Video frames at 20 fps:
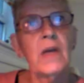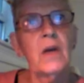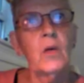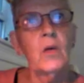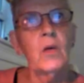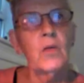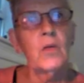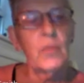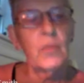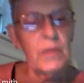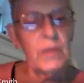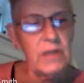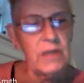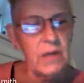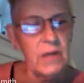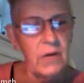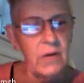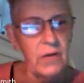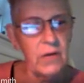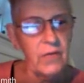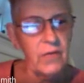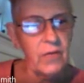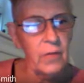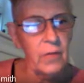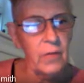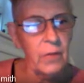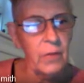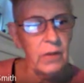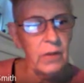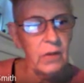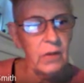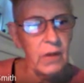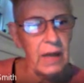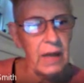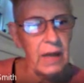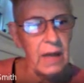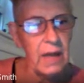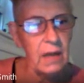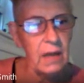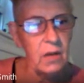older materials that we look
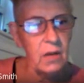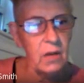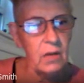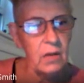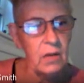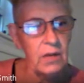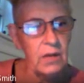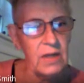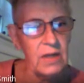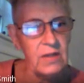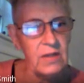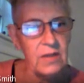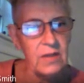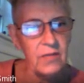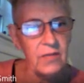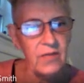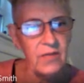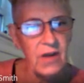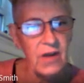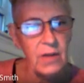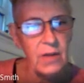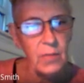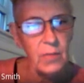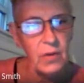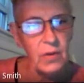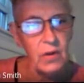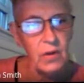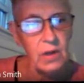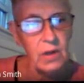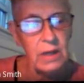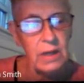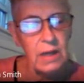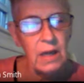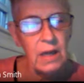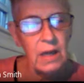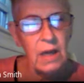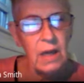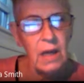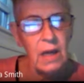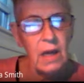at are Leslie Feinberg,
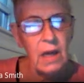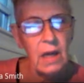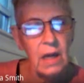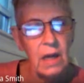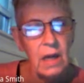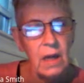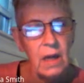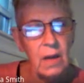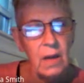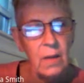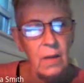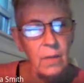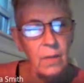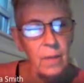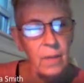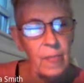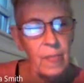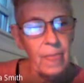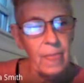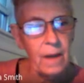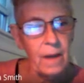who